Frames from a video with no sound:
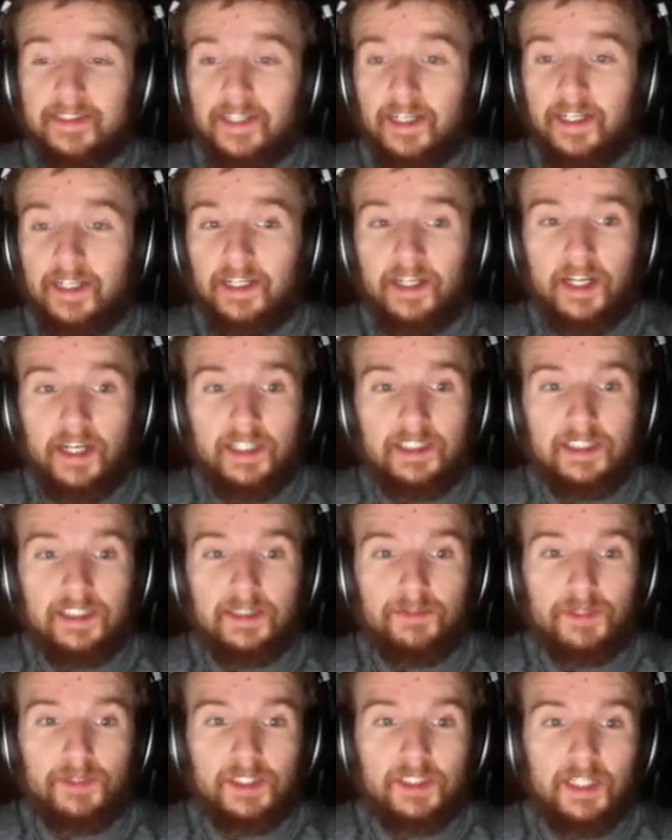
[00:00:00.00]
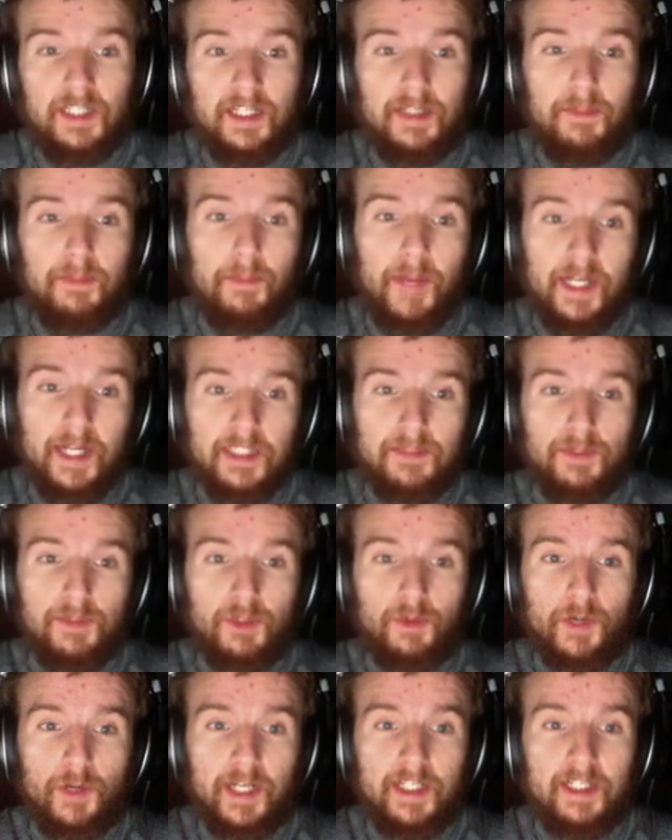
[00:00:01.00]
a 19%
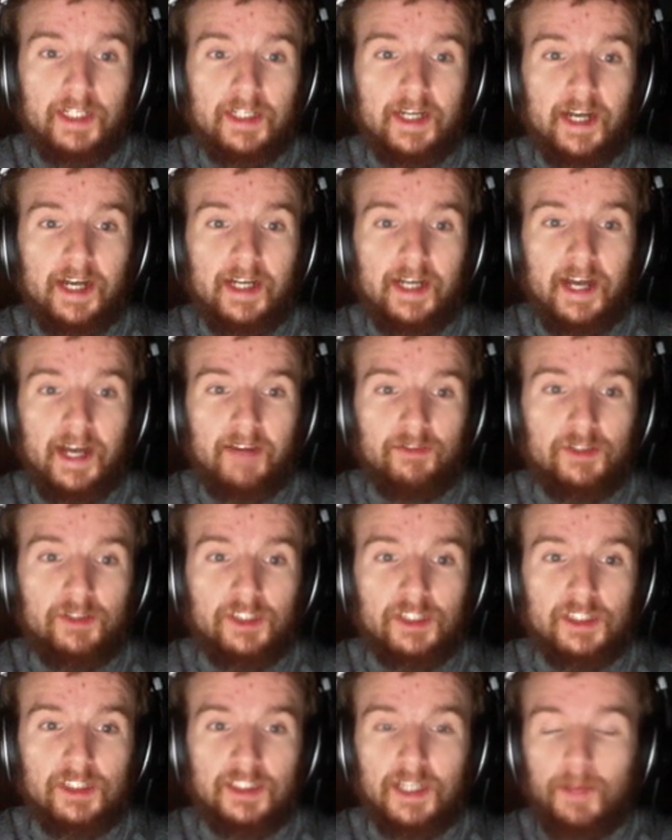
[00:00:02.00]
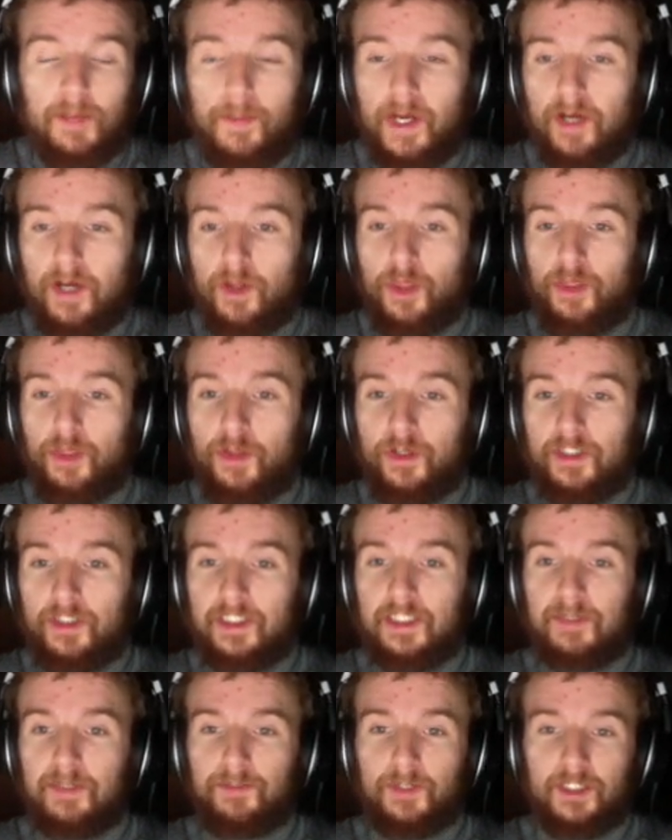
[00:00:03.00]
maximum gradient and averages about
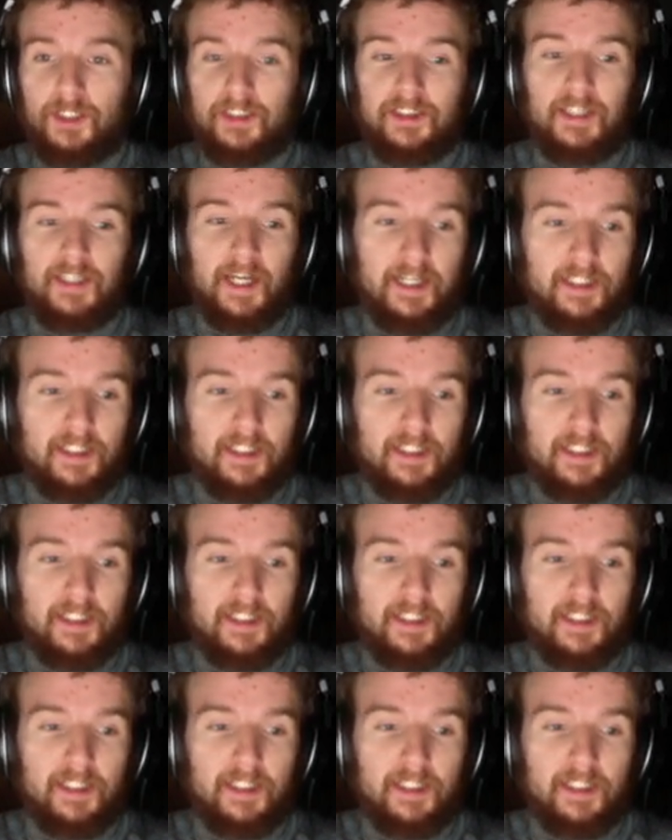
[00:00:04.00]
13%.